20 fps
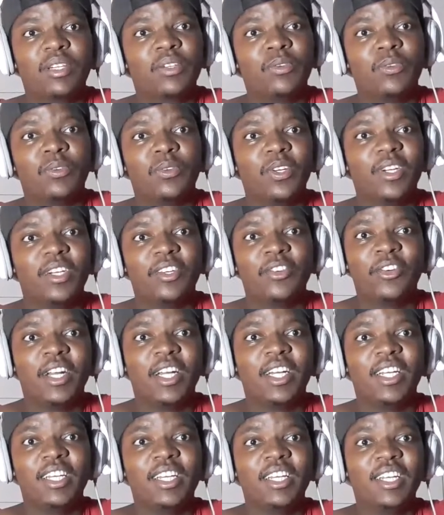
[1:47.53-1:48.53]
who
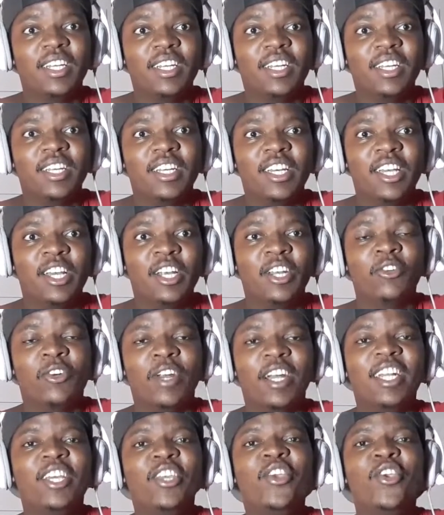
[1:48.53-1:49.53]

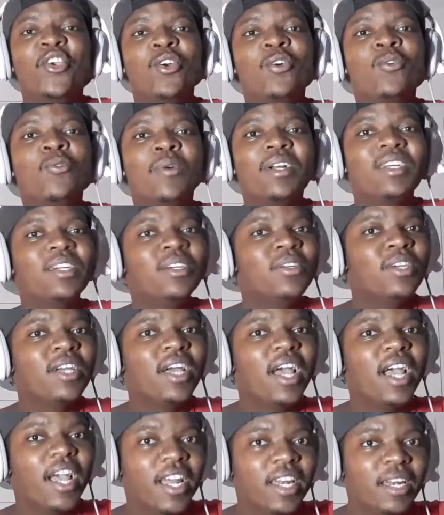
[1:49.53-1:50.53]
already knew what it
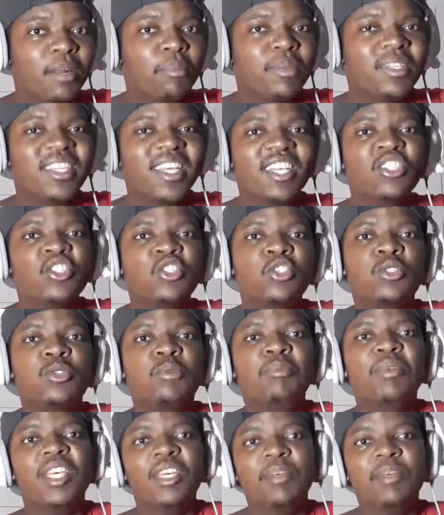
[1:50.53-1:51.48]
had the potential to be,